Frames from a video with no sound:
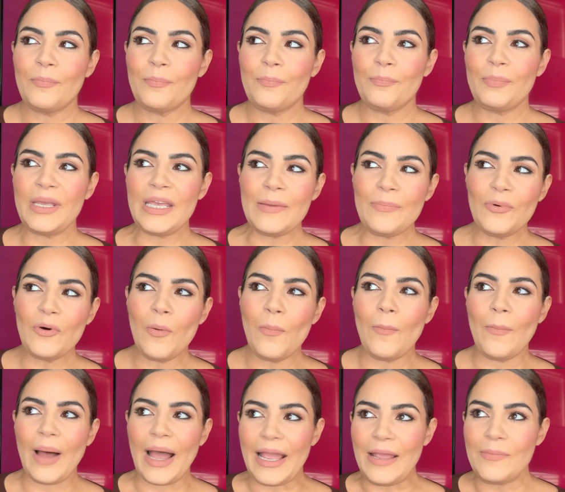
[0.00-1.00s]
people
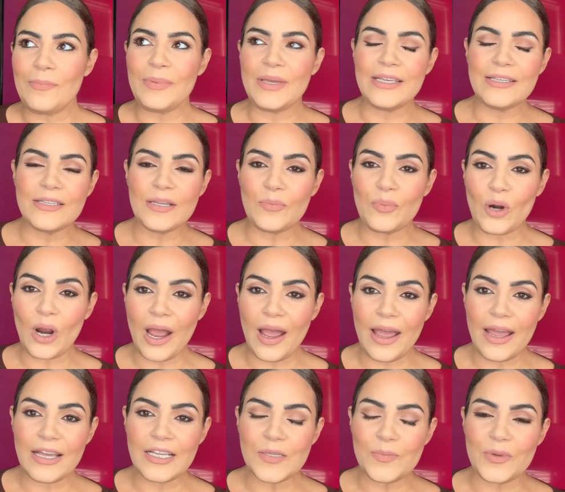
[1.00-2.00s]
might be
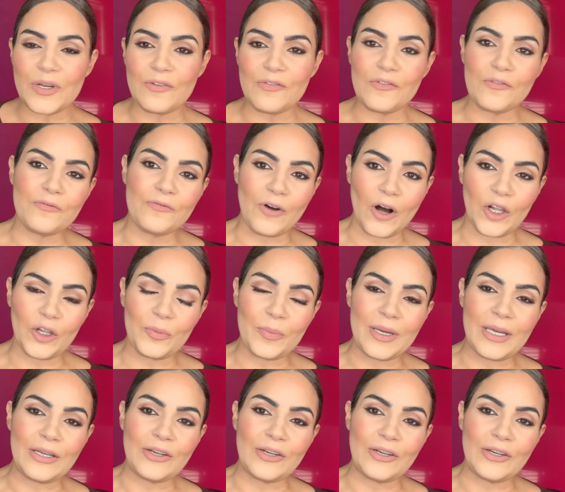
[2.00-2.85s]
surprised, but if you follow me,